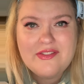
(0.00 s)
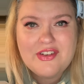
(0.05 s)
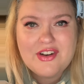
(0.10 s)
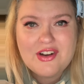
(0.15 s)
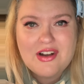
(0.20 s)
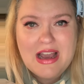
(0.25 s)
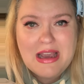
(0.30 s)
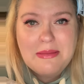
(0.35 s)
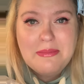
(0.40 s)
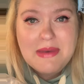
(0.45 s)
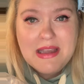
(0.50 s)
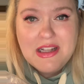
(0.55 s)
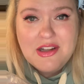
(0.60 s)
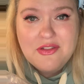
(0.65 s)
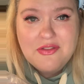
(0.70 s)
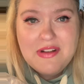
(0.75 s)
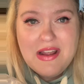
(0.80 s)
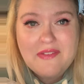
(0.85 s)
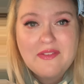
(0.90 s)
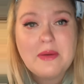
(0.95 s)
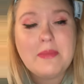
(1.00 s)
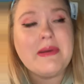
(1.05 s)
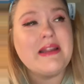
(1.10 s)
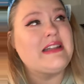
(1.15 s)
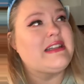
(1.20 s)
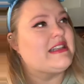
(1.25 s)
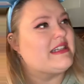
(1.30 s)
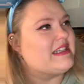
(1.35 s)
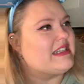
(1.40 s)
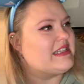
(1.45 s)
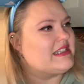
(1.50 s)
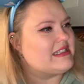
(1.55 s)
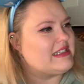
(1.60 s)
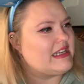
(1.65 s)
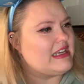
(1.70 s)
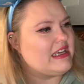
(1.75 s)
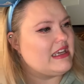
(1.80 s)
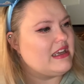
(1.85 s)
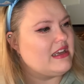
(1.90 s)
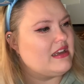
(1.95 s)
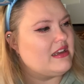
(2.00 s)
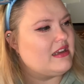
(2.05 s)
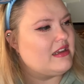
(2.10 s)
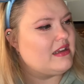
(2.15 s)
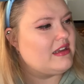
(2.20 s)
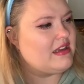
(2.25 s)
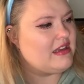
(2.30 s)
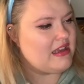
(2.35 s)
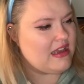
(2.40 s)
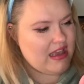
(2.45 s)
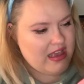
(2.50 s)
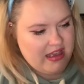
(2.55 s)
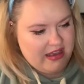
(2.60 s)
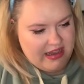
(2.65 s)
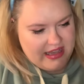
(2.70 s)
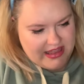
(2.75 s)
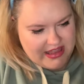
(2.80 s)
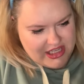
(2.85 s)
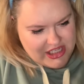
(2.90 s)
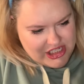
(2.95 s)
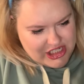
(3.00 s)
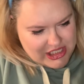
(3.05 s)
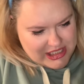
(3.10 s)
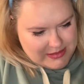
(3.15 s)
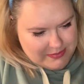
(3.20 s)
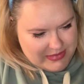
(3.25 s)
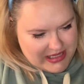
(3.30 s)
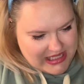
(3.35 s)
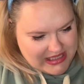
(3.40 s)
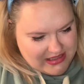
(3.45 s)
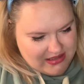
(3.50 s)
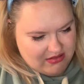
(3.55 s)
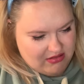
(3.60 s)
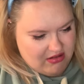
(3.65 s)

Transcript: you're like me and you've never been to Disney, like, this just means a